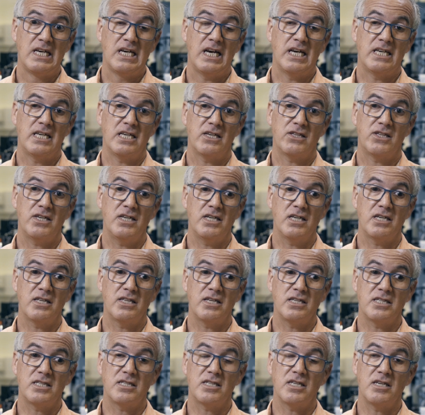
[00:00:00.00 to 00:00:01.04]
And I think
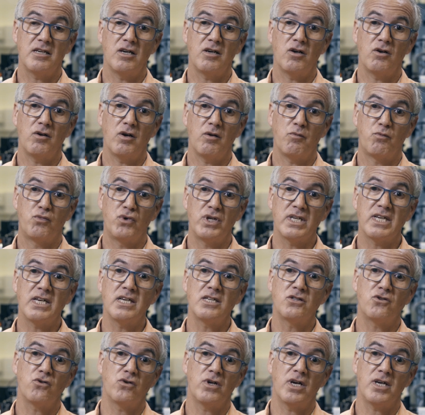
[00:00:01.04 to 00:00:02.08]
this uh, bringing
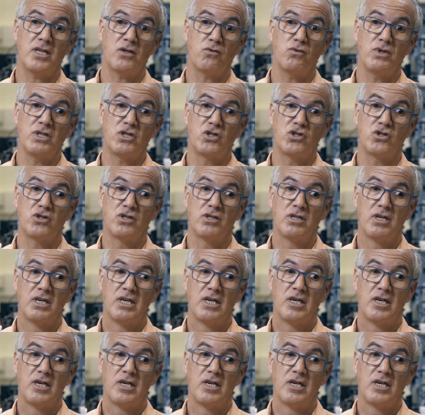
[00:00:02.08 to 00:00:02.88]
together, which